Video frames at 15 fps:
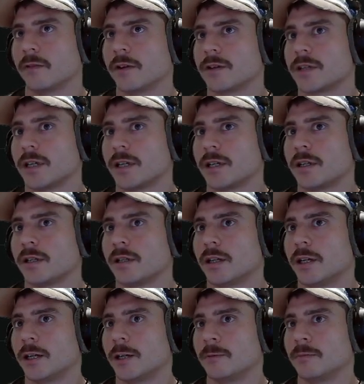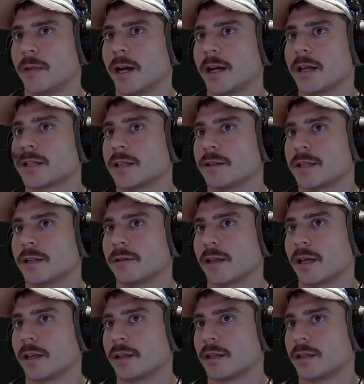rotated, I can still tell
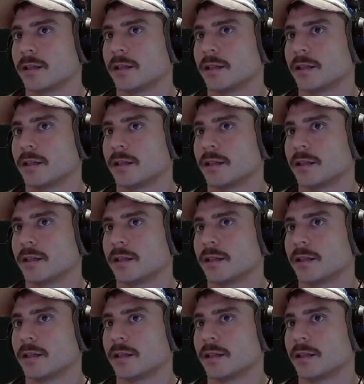that